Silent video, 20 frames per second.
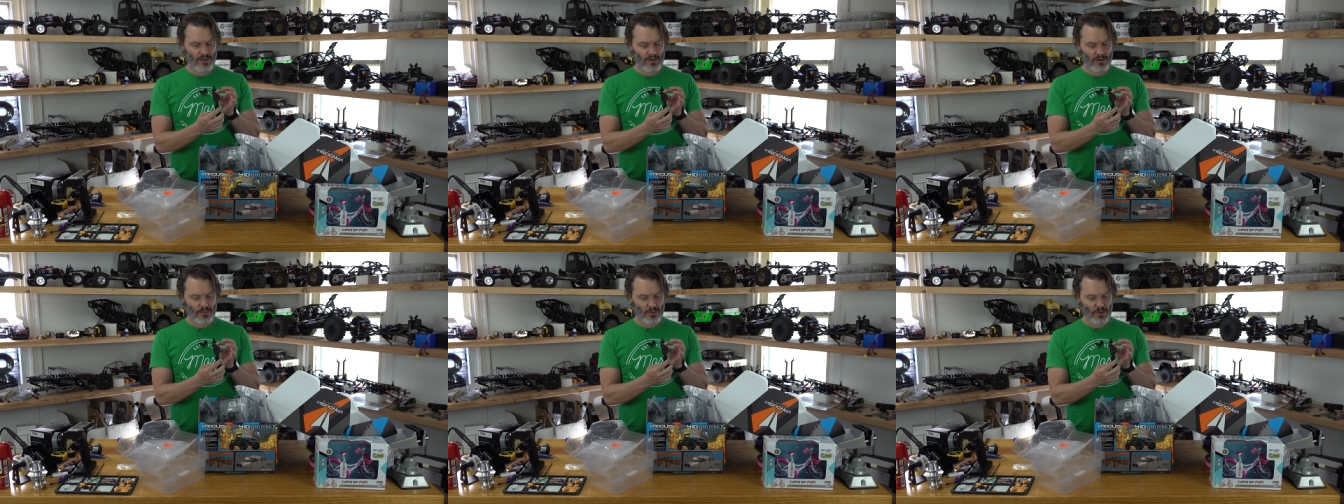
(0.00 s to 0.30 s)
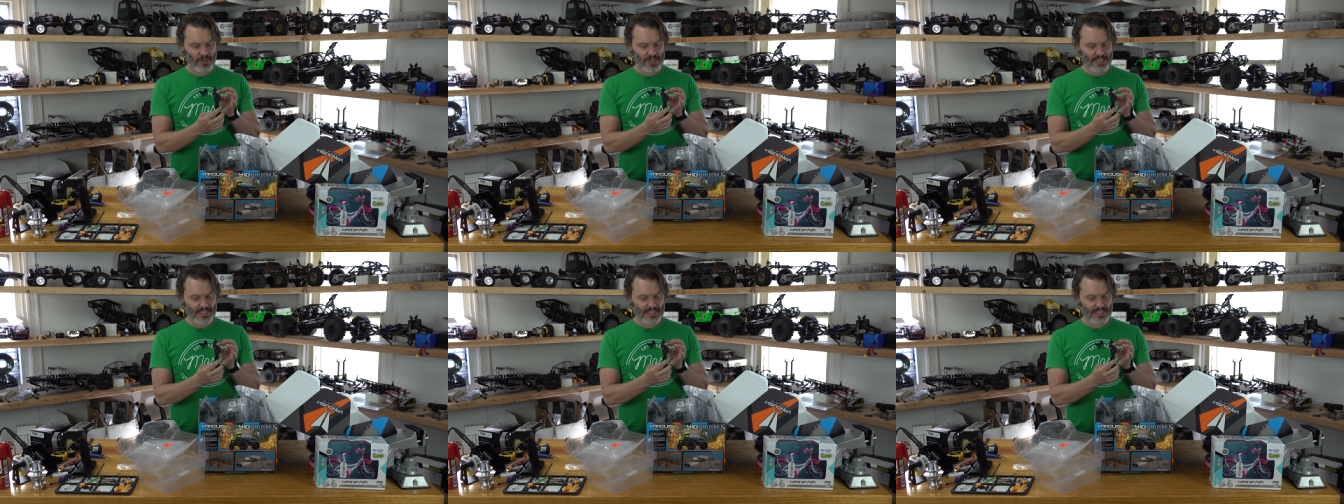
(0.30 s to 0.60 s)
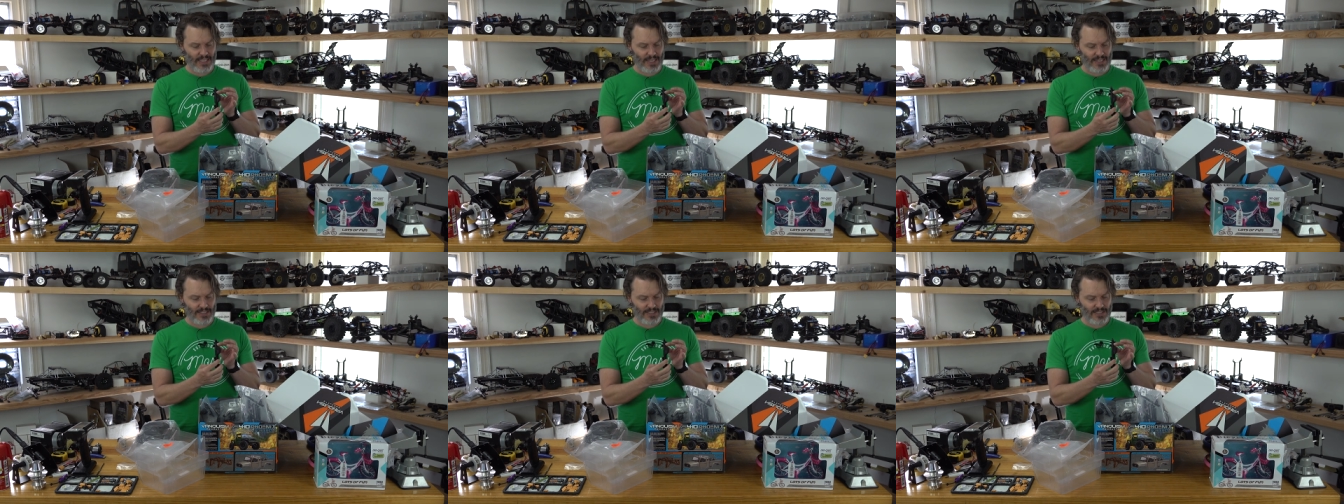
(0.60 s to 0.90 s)

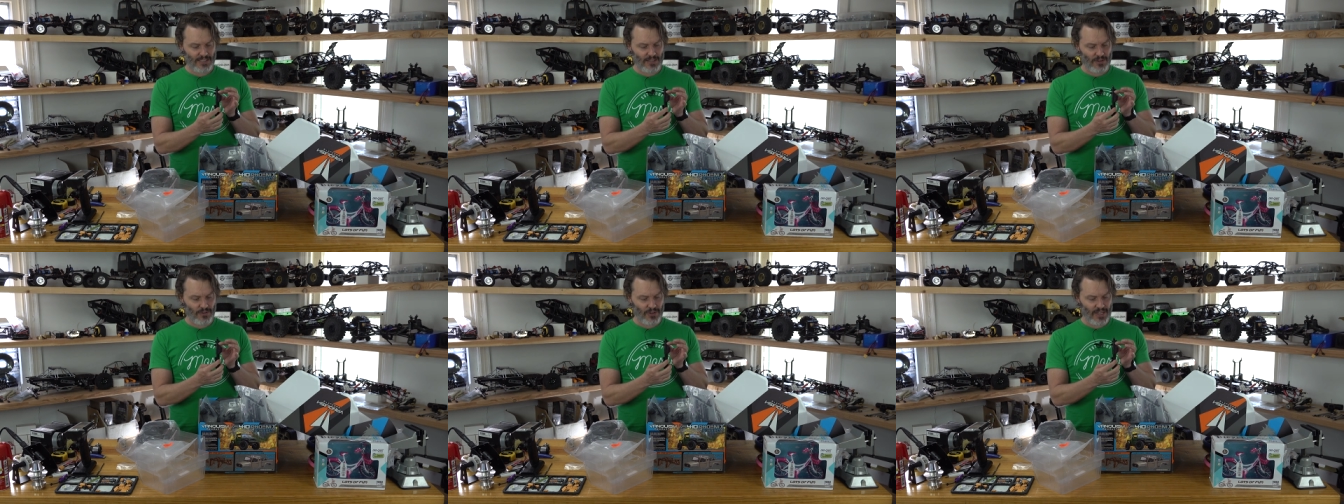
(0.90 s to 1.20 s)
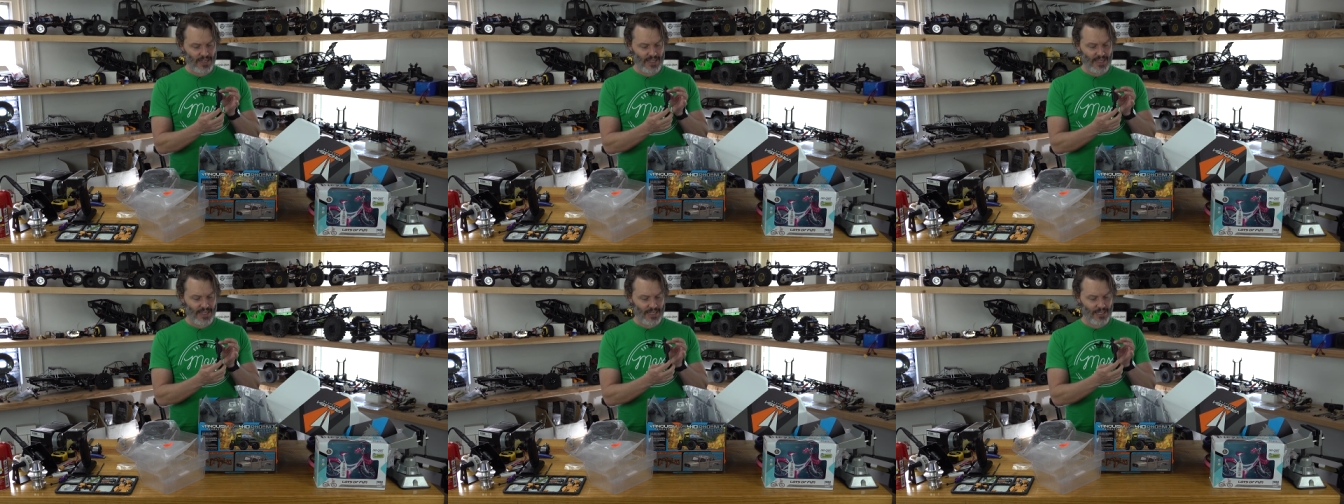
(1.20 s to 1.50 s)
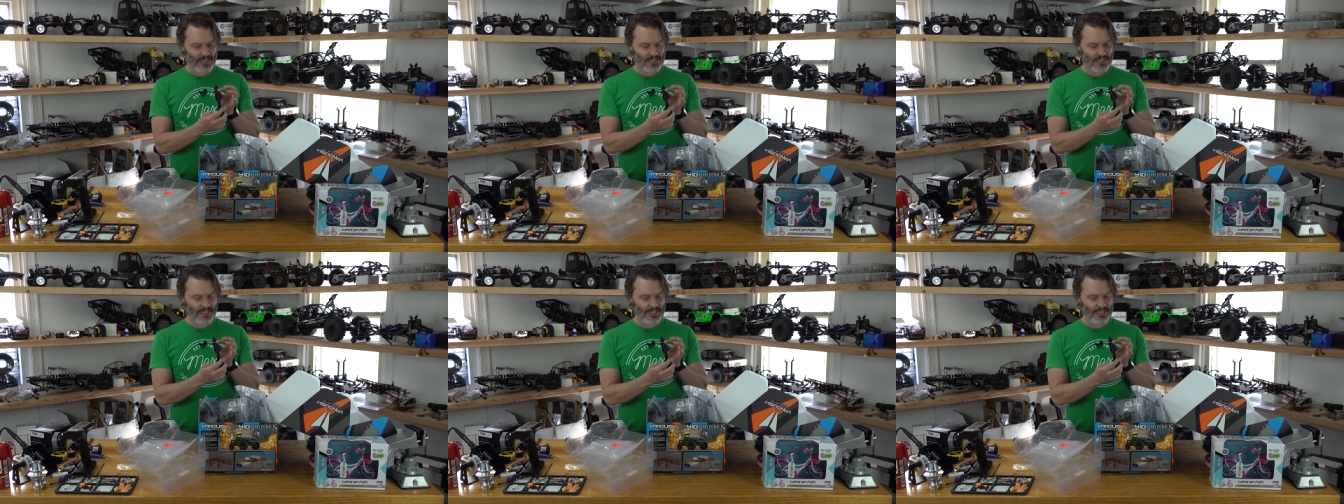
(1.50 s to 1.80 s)
recess that
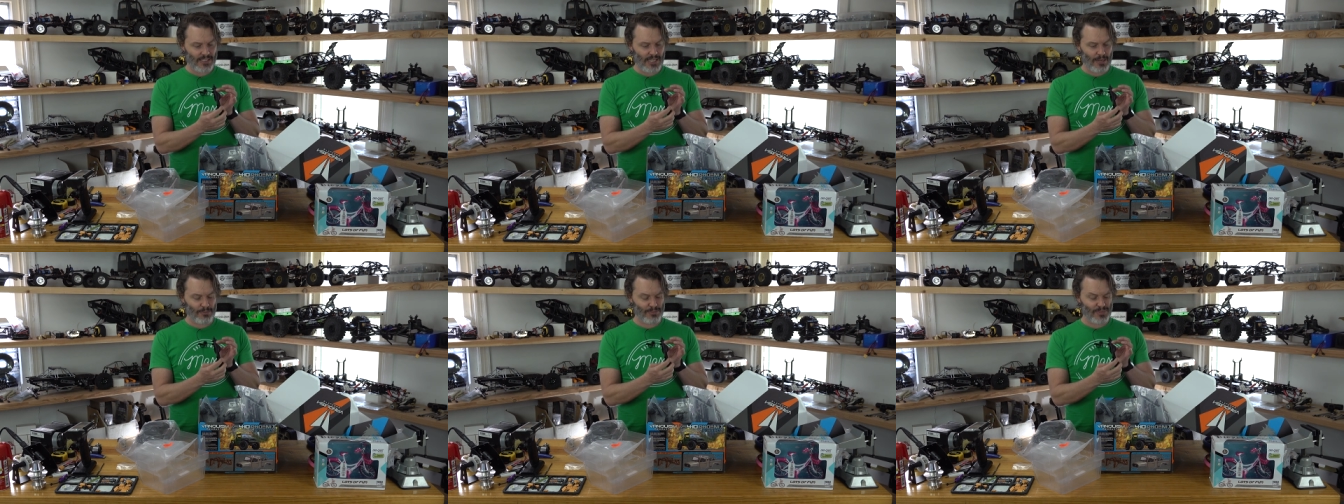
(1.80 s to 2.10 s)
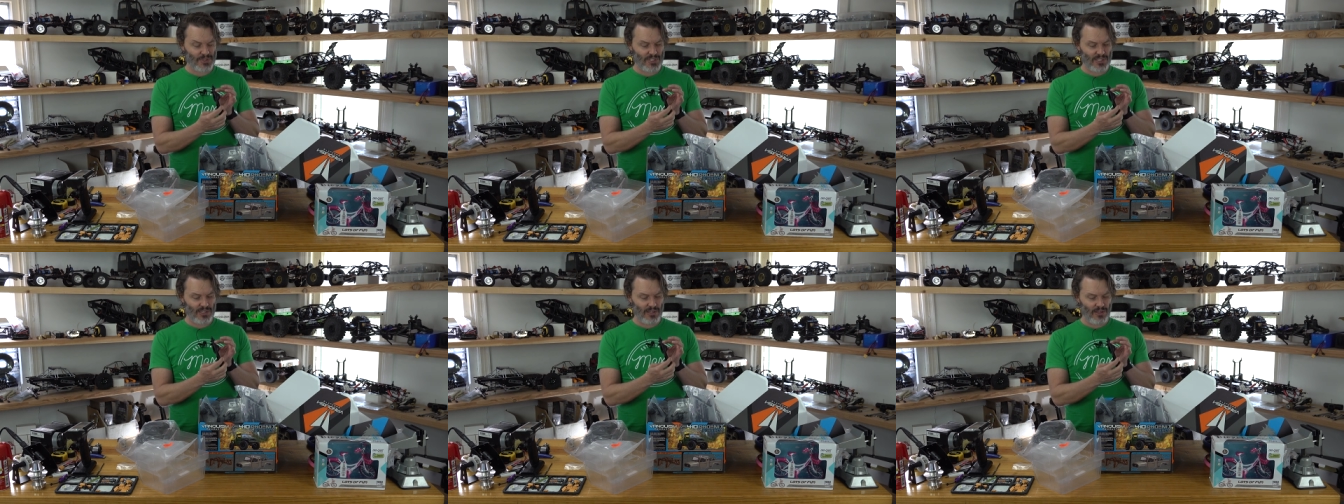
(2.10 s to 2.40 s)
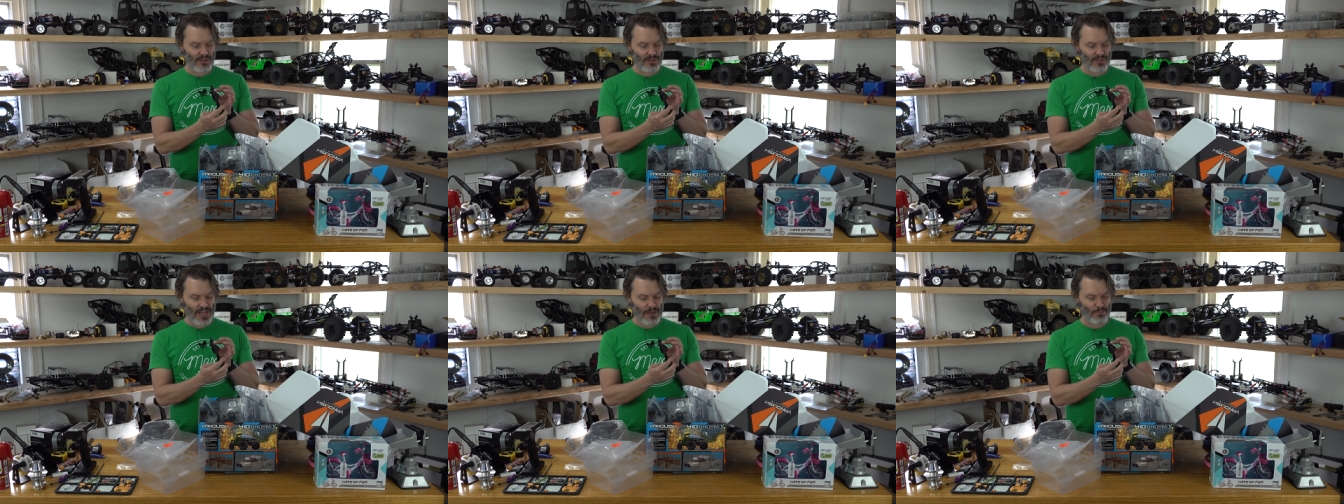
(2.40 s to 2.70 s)
accepts
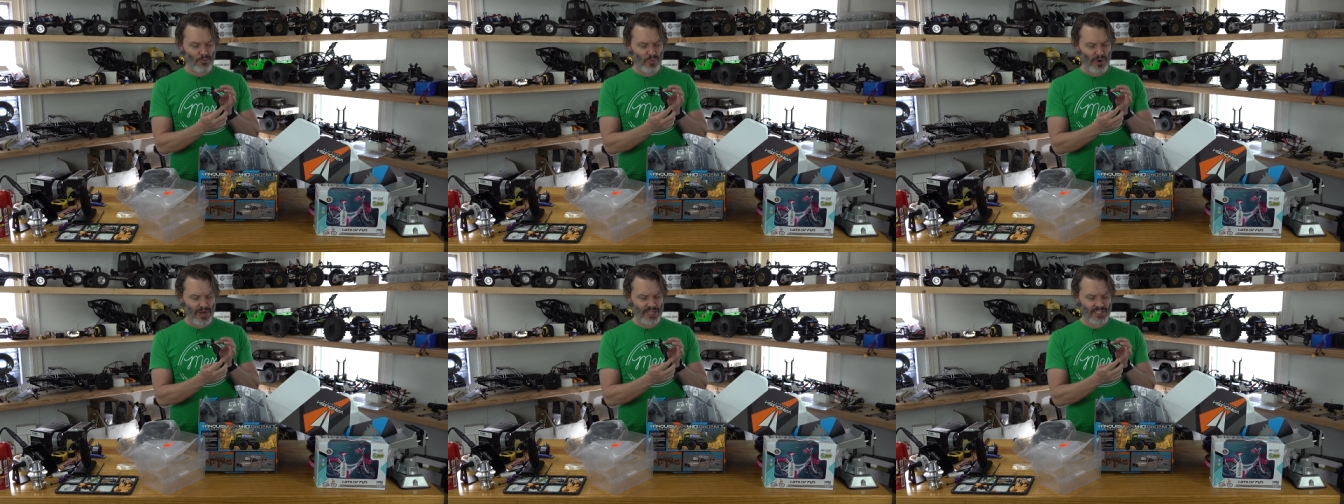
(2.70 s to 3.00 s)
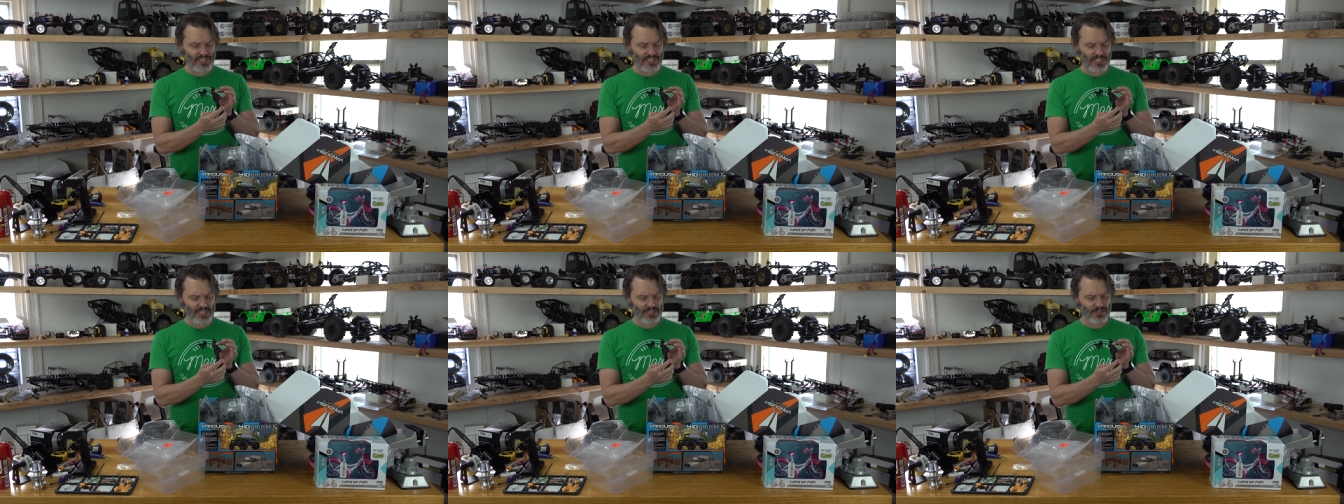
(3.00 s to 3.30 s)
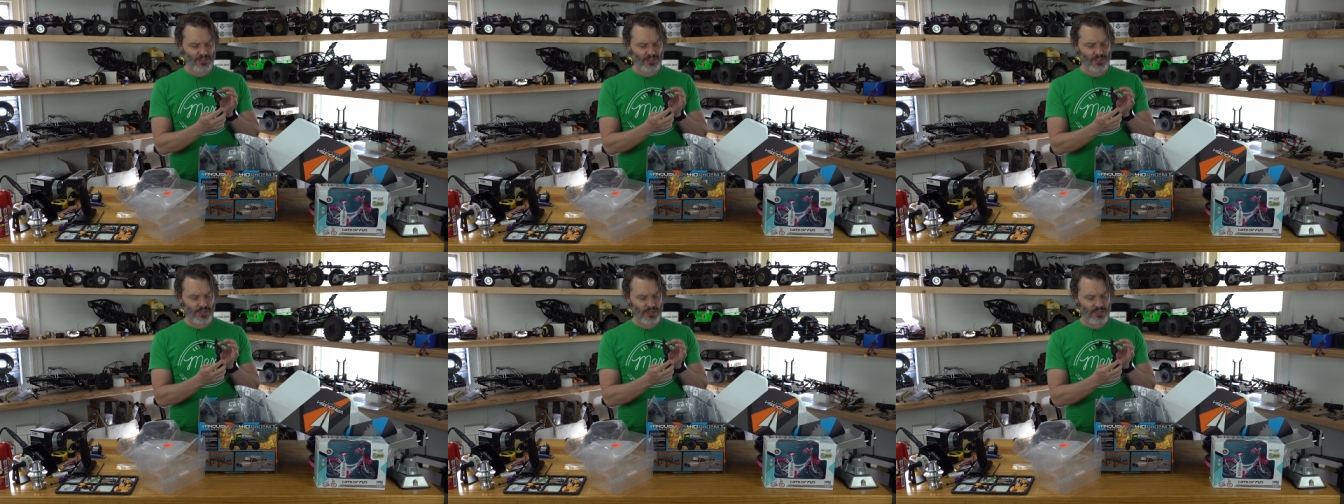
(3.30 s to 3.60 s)
that brass
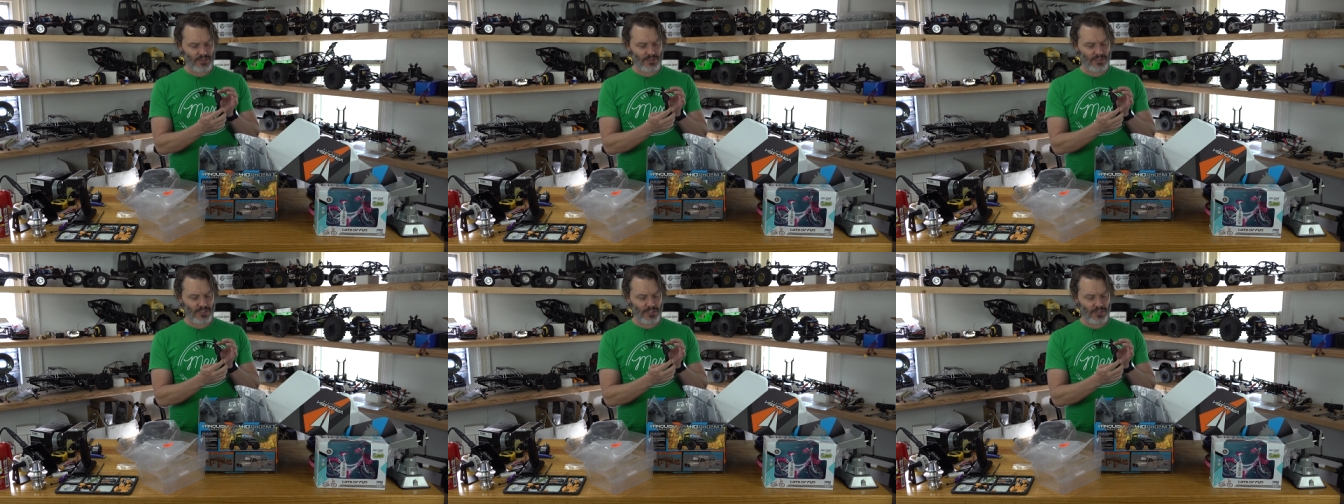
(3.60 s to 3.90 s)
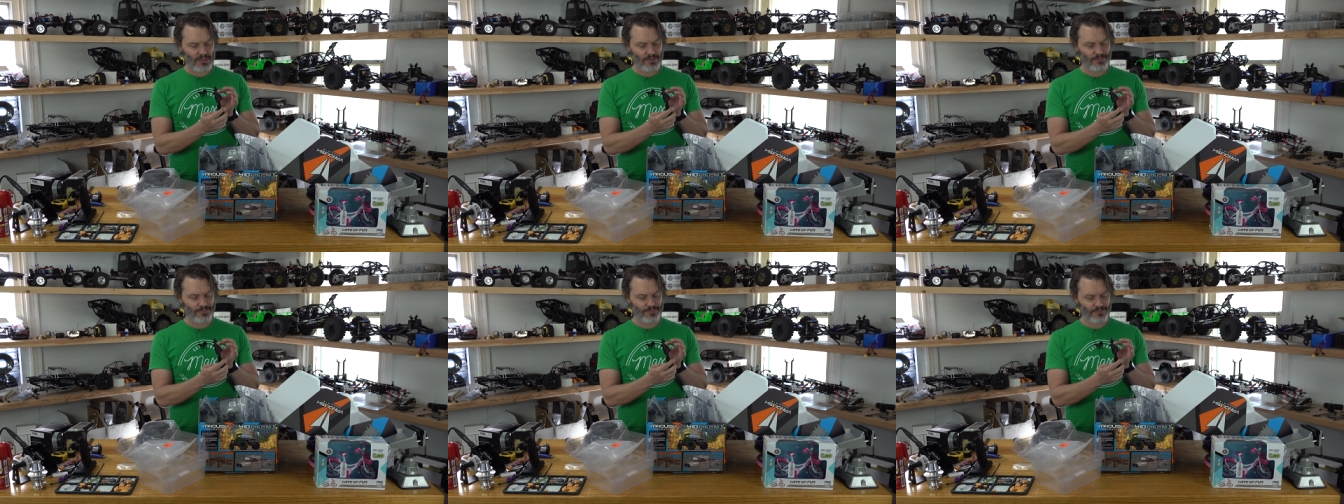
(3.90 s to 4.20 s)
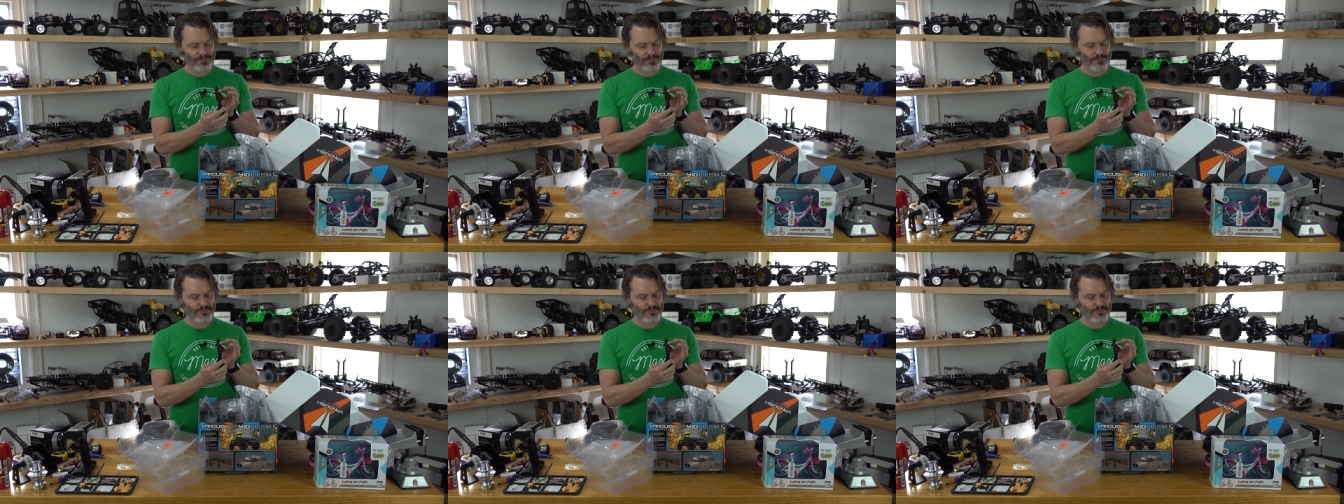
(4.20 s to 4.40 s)
insert. So,